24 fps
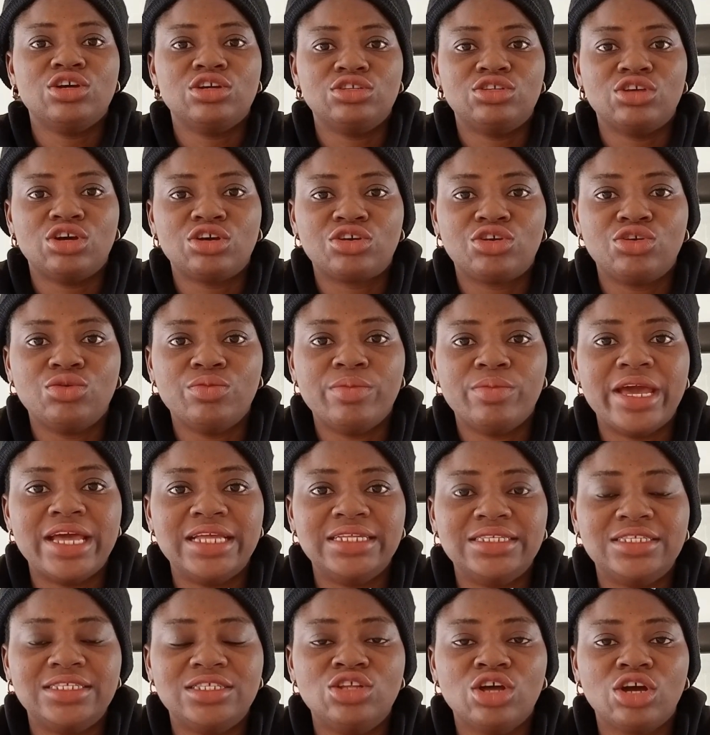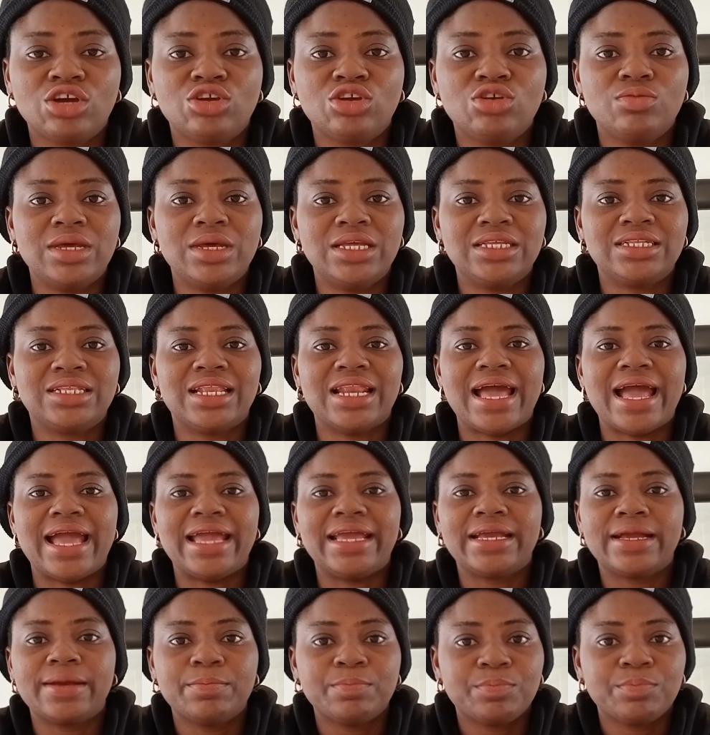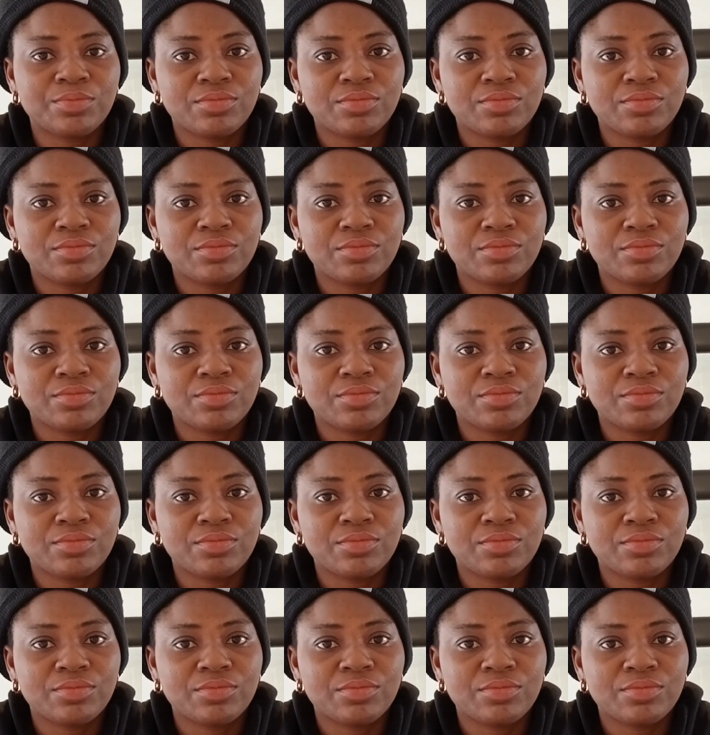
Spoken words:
documents like